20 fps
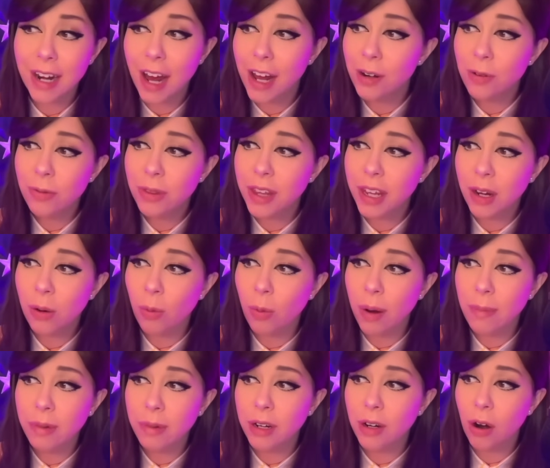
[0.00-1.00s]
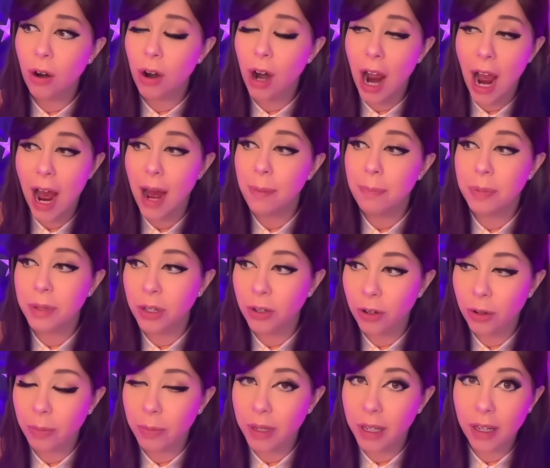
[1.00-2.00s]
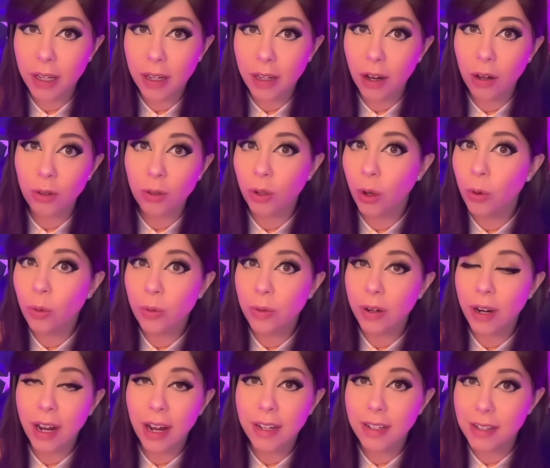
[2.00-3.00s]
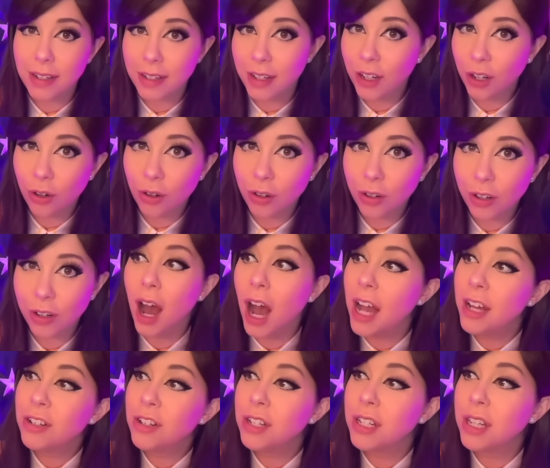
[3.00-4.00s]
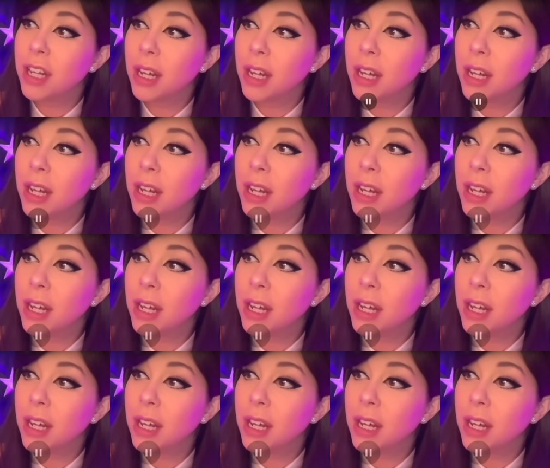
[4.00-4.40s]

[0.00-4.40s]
And I don't think women are happier being alone and single. I just think-